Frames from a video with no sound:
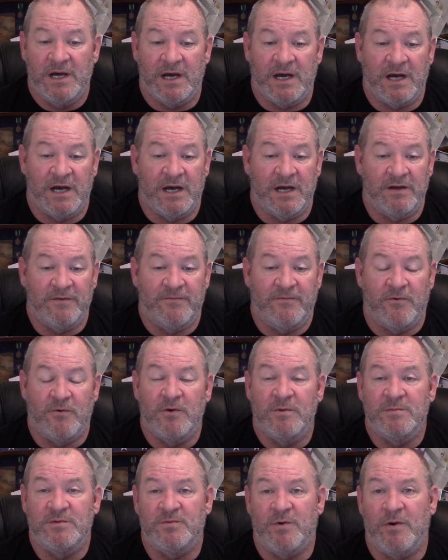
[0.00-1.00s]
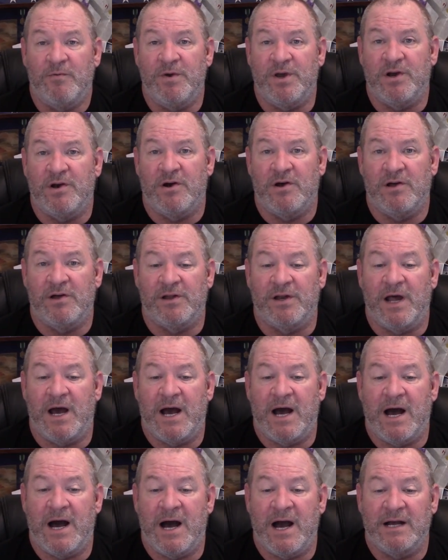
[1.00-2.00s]
It forms what we call an
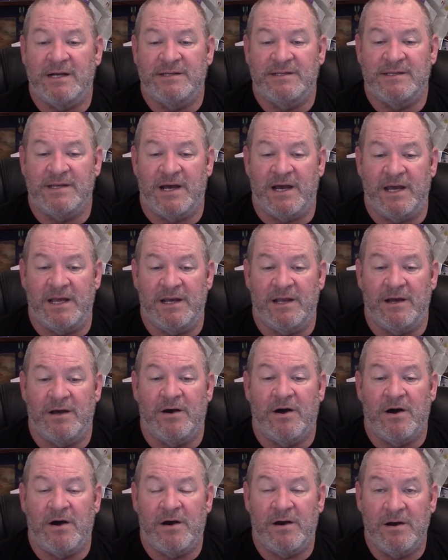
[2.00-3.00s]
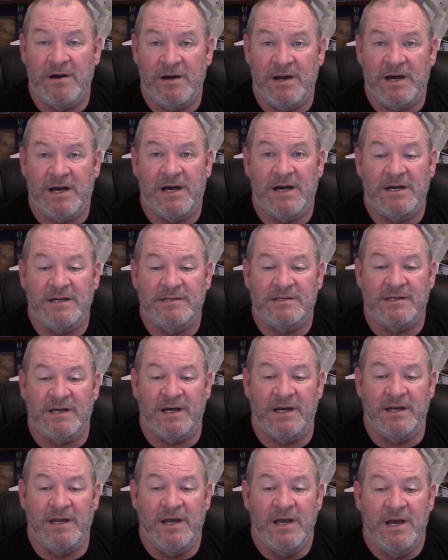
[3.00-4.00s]
oxide, a hard
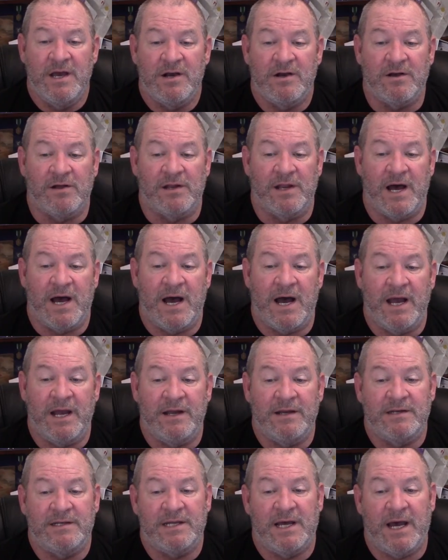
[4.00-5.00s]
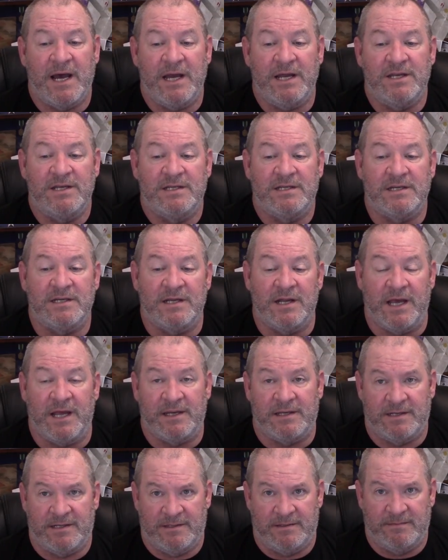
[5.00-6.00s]
oxide called iron
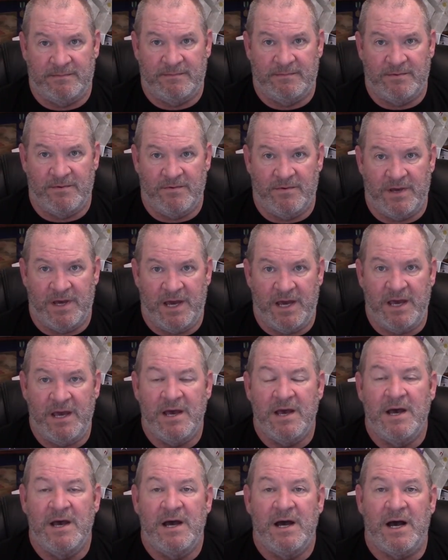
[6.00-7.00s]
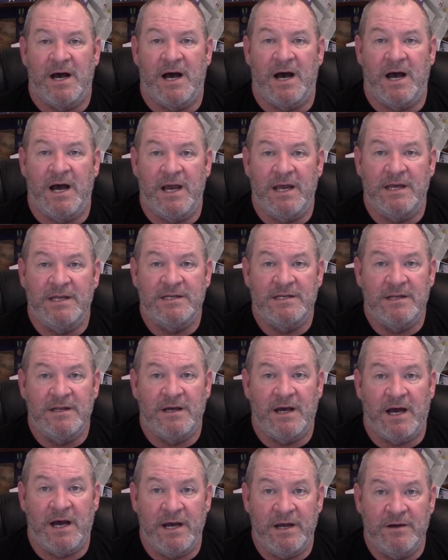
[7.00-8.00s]
titanate. Okay, iron
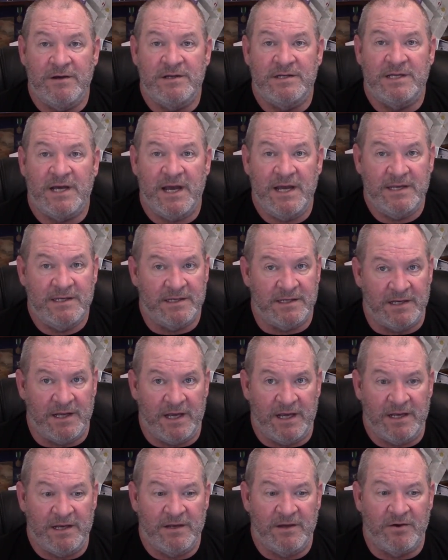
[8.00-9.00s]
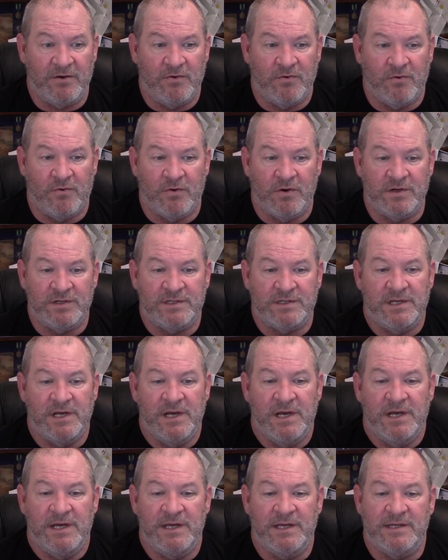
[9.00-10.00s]
titanate, of course,
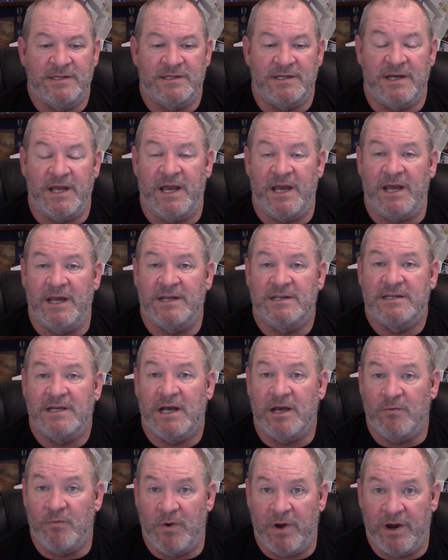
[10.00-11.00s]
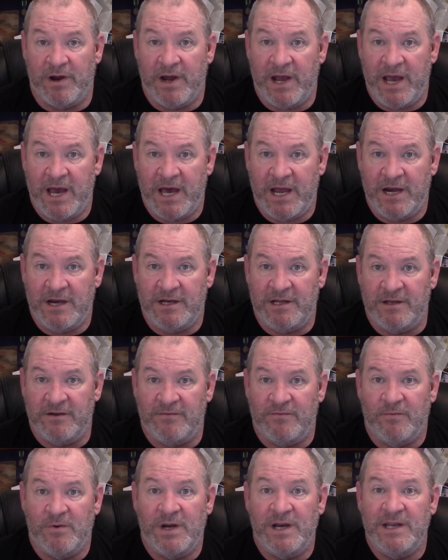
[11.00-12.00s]
is an anti-wear additive.
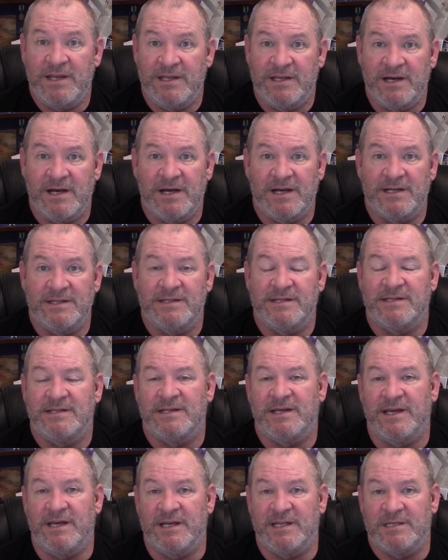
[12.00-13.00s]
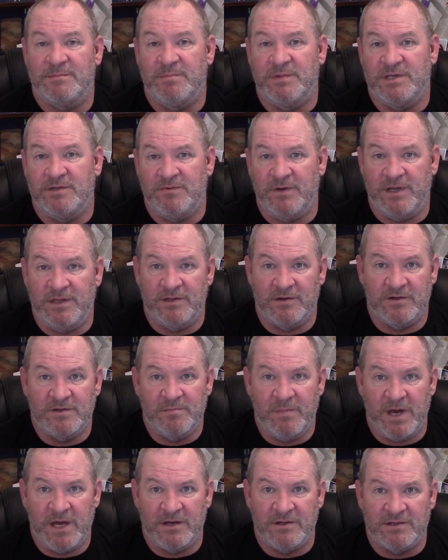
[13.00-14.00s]
What it does is it gets between those
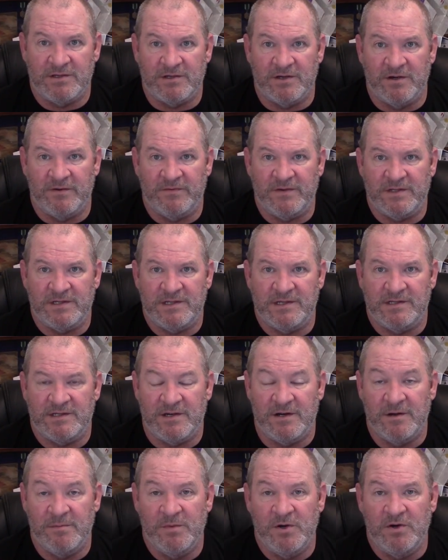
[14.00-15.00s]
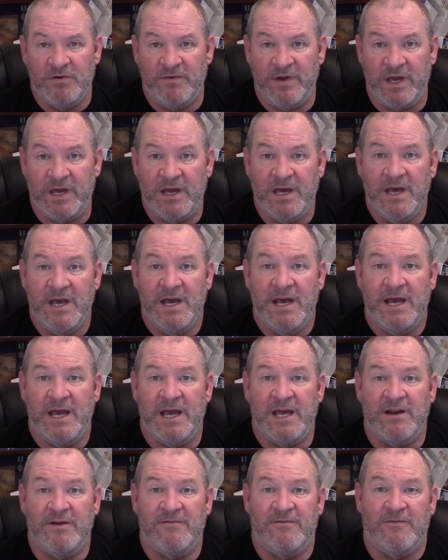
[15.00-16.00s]
metal surfaces that are moving
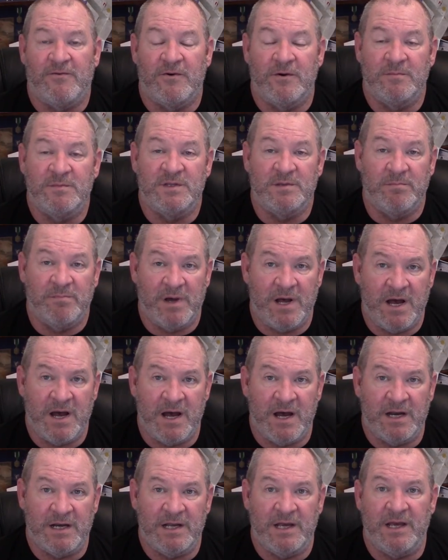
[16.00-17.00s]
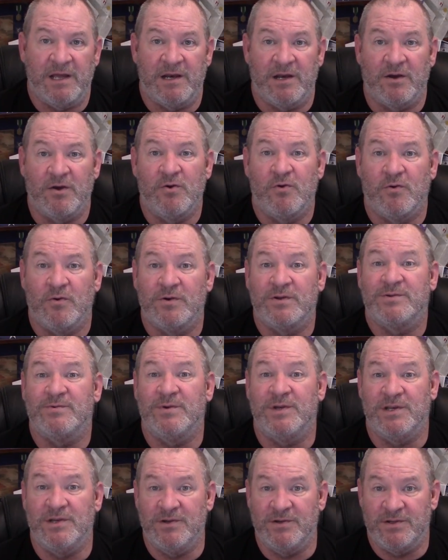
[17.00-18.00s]
and it forms a bond and of course
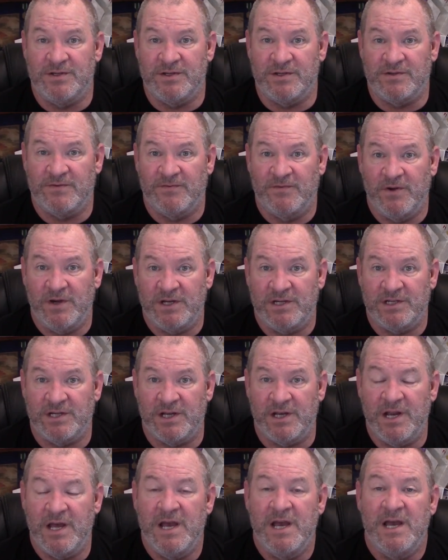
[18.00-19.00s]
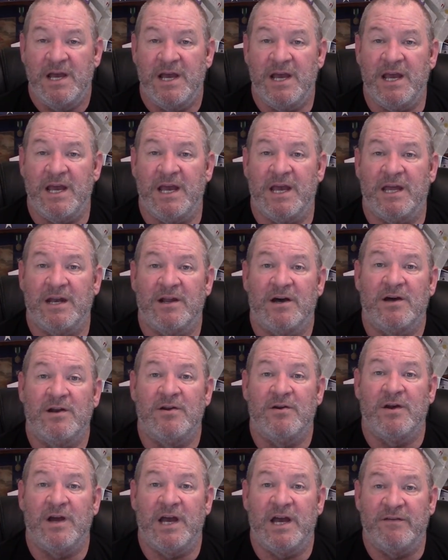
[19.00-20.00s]
reduces friction, and
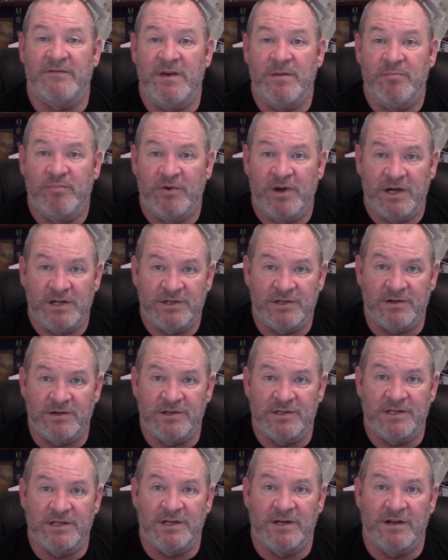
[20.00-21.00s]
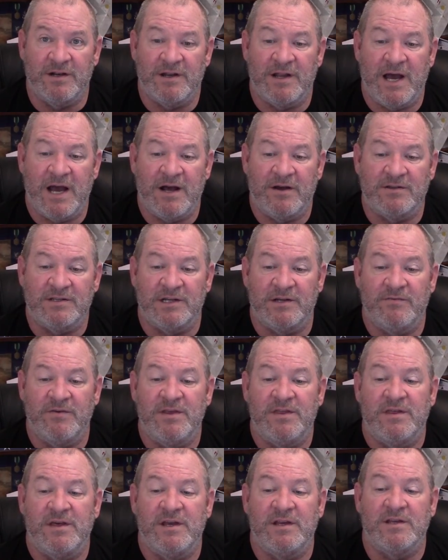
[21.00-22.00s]
under heavy pressures it allows
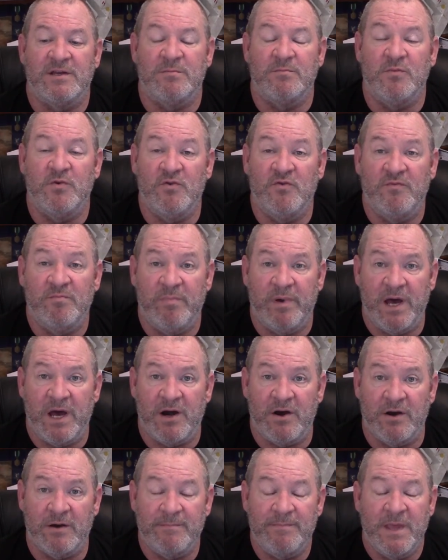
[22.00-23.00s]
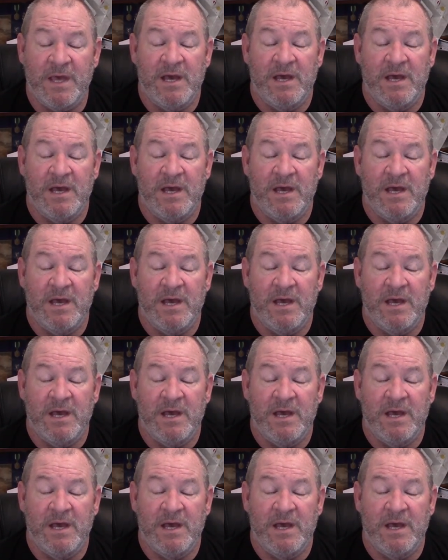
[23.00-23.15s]
everything to move better.